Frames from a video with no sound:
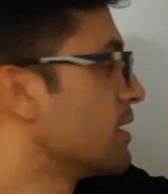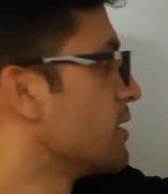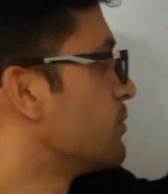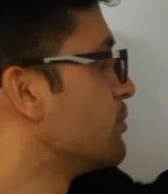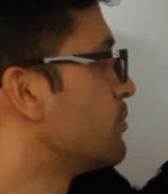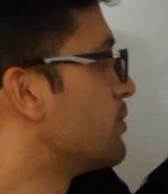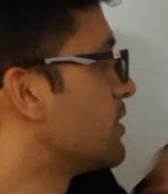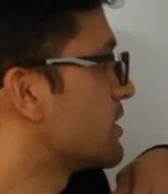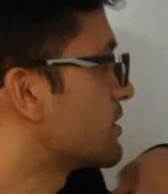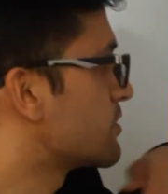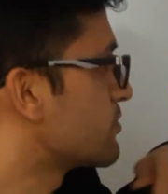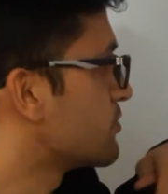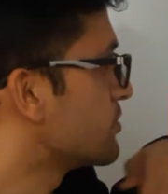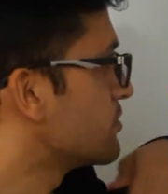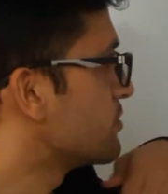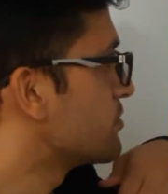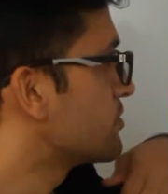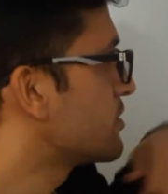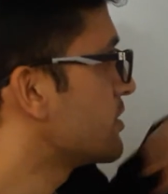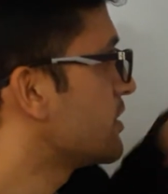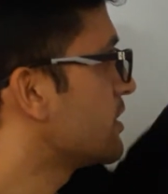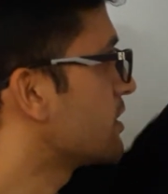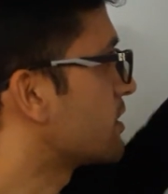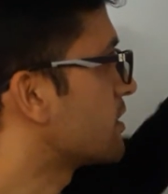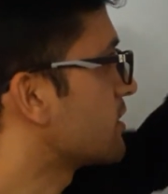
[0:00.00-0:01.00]
But when you
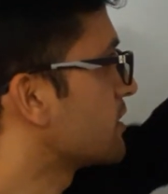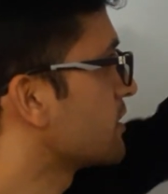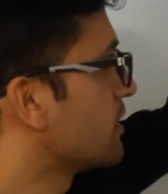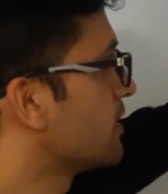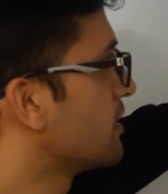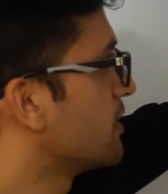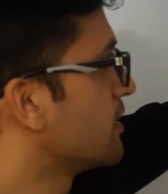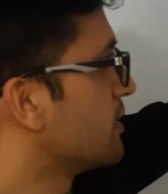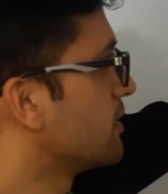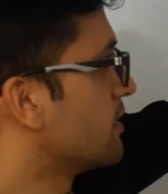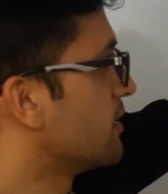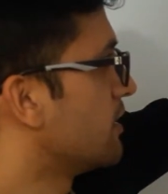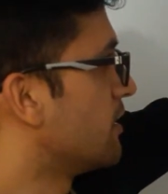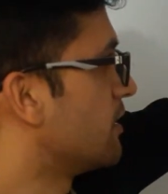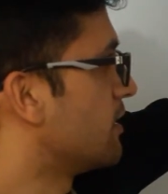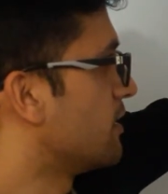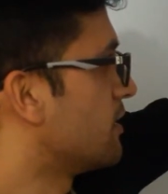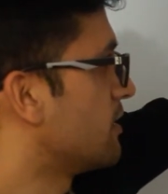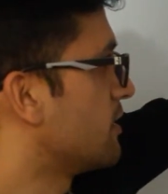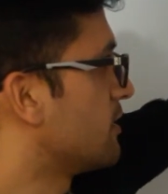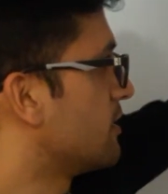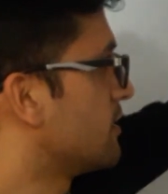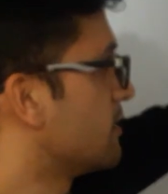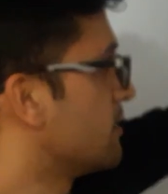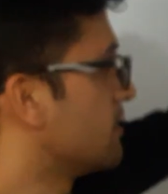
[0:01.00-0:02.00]
take
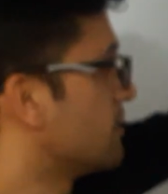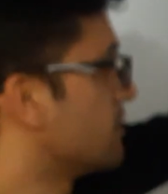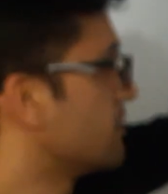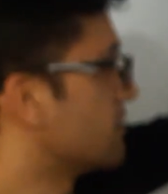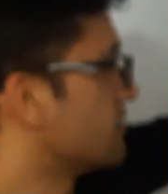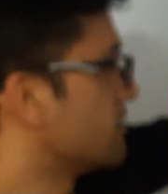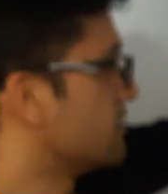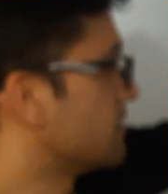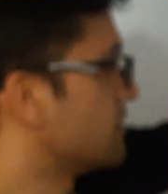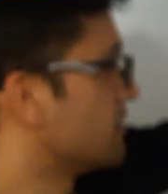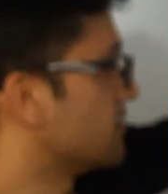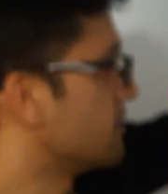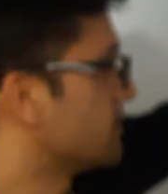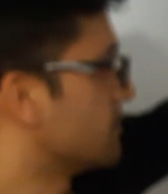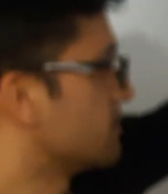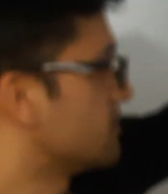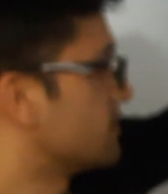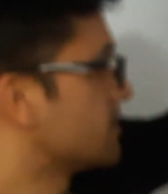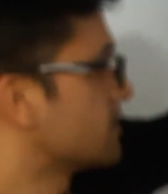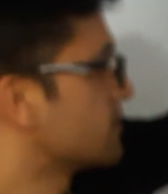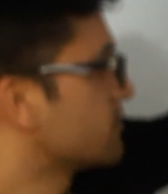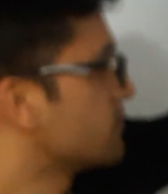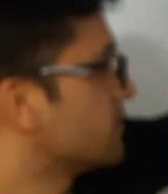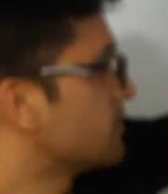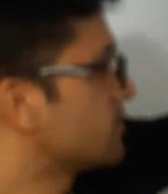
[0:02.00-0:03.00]
the
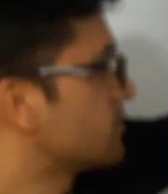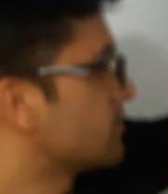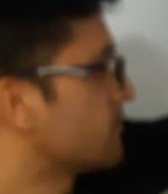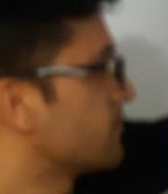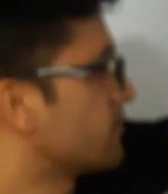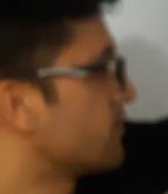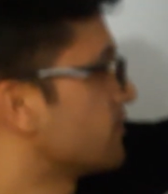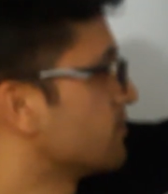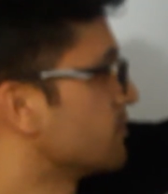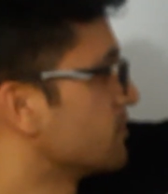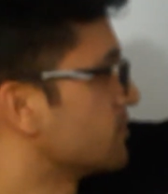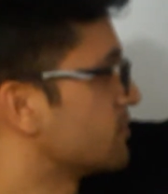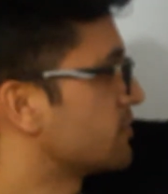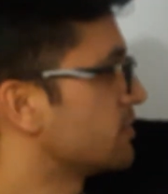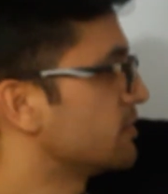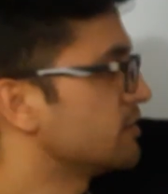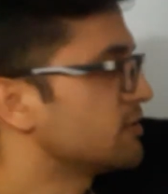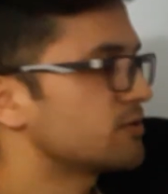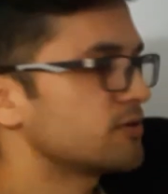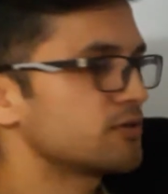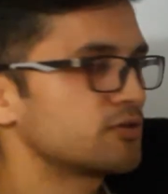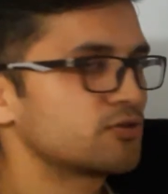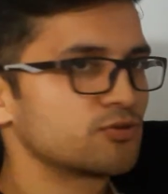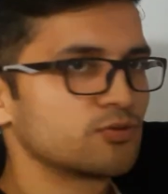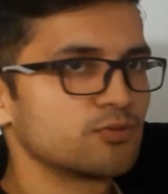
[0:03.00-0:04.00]
derivative from the sin x,
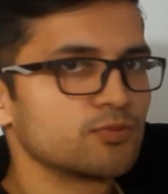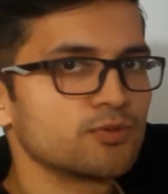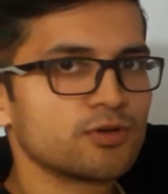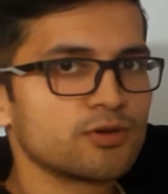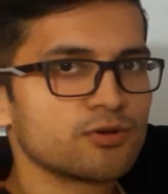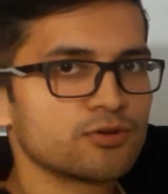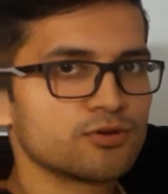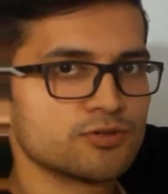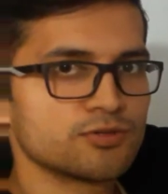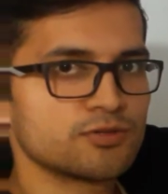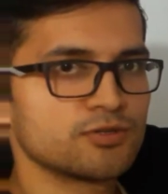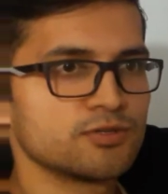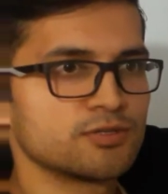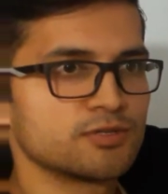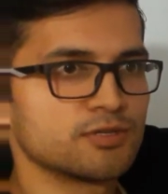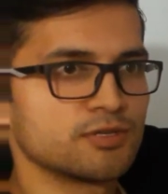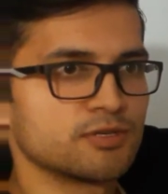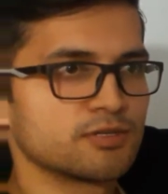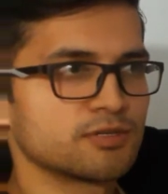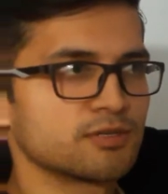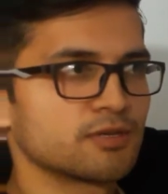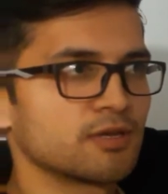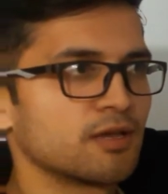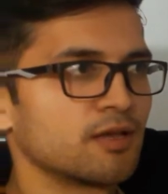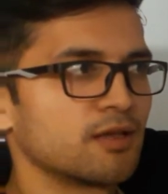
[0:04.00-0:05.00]
it will be cosine
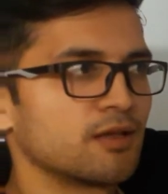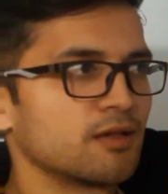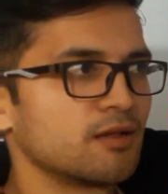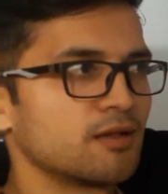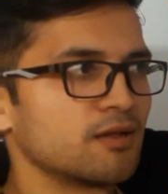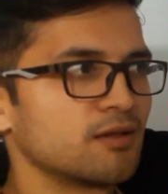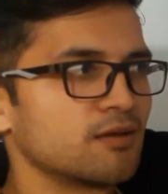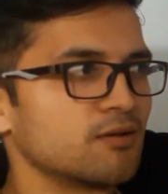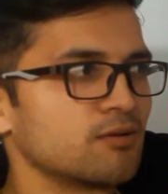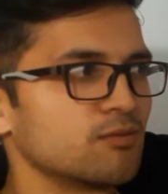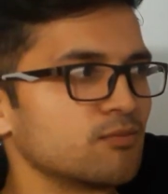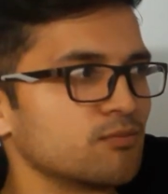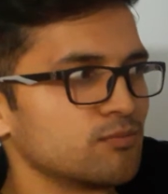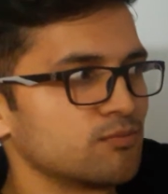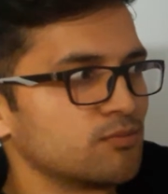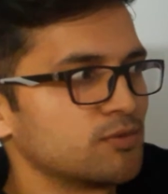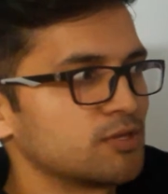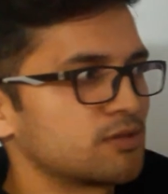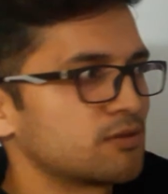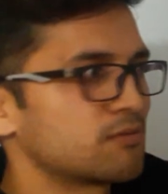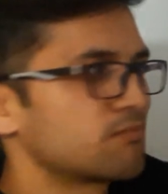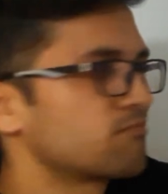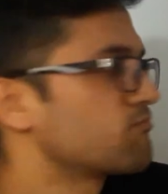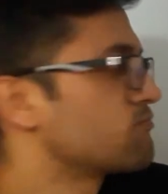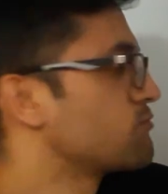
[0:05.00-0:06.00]
x.
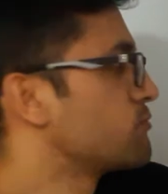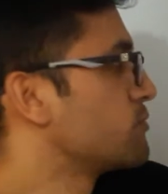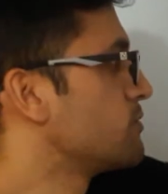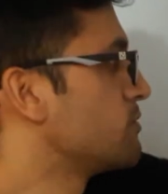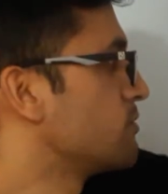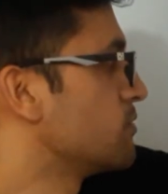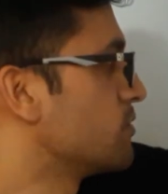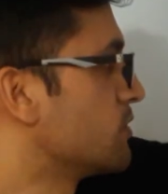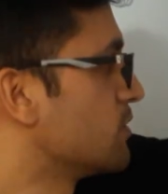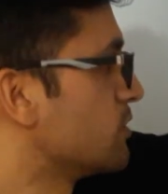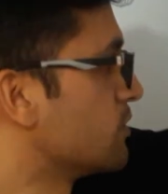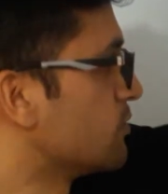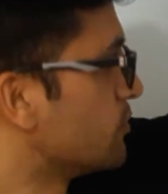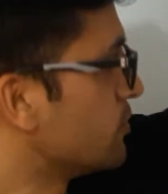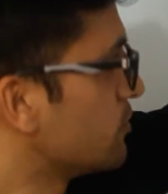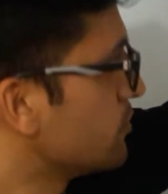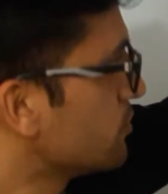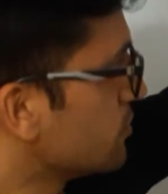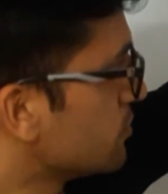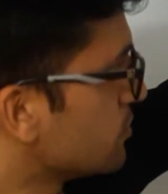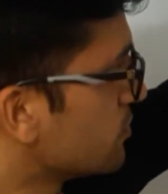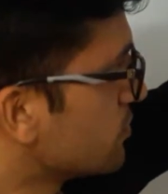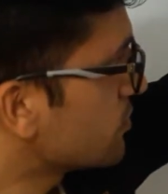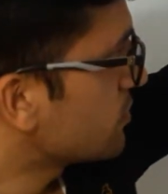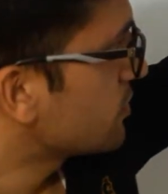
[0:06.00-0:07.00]
But when you
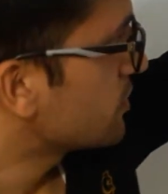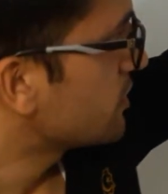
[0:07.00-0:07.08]
look,